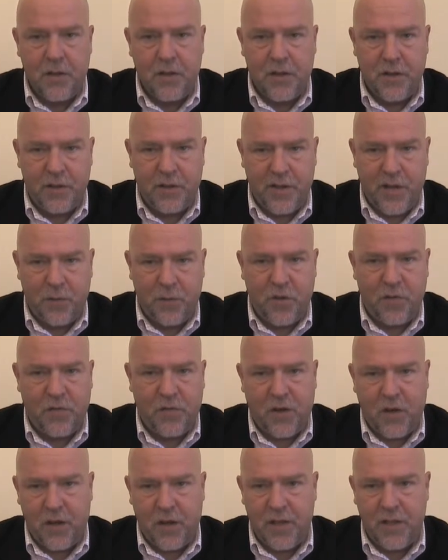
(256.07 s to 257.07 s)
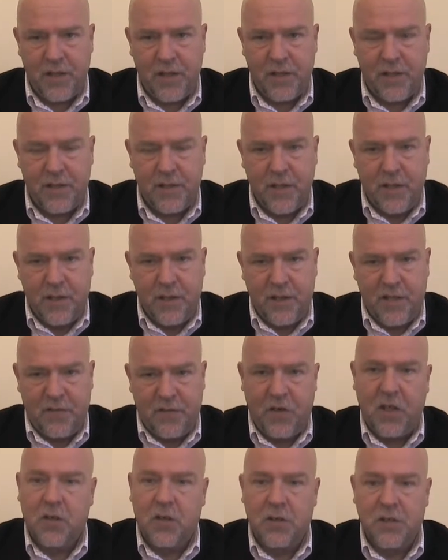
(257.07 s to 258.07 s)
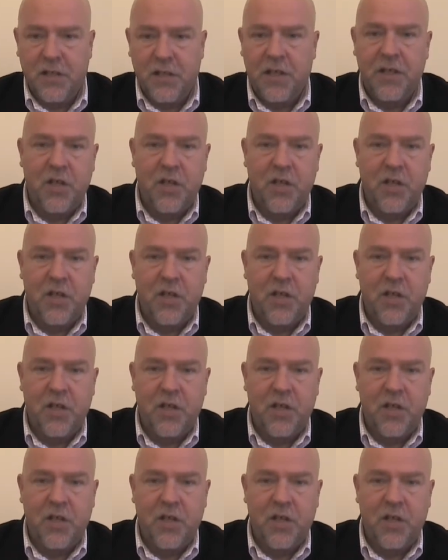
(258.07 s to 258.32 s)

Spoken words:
that they would find it difficult in